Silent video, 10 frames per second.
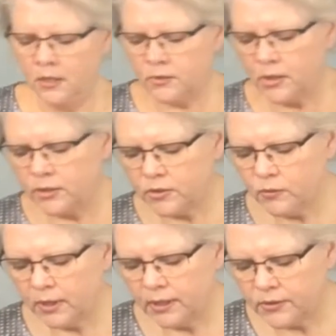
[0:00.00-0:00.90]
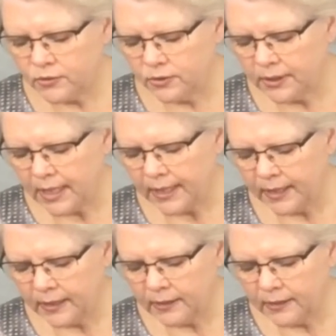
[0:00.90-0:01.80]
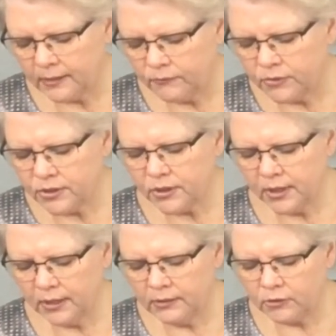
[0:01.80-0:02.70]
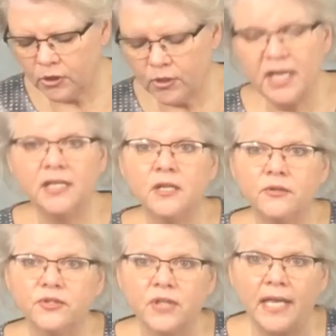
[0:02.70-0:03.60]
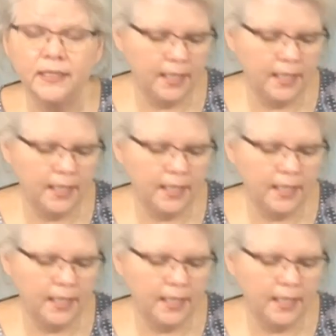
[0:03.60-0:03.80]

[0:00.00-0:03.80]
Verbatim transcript: So I just want to insert that in and we're just going to create another sight